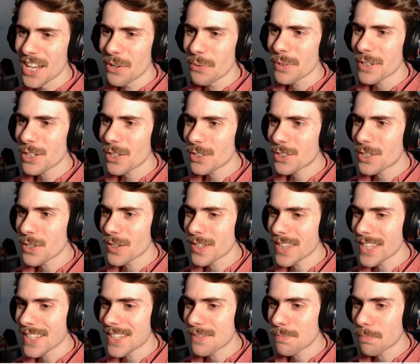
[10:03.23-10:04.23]
We're not doing
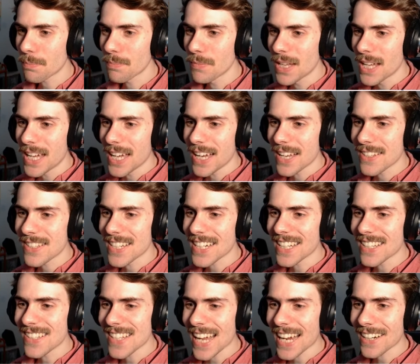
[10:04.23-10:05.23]
this as an
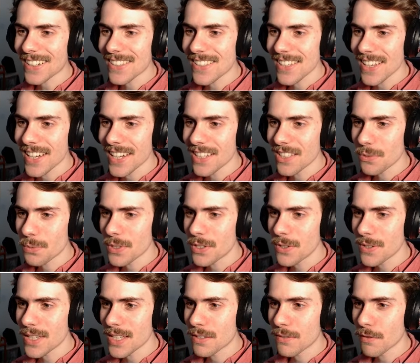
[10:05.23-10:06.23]
exact science. We're
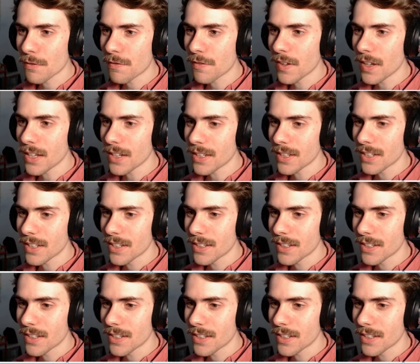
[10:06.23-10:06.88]
doing this for fun.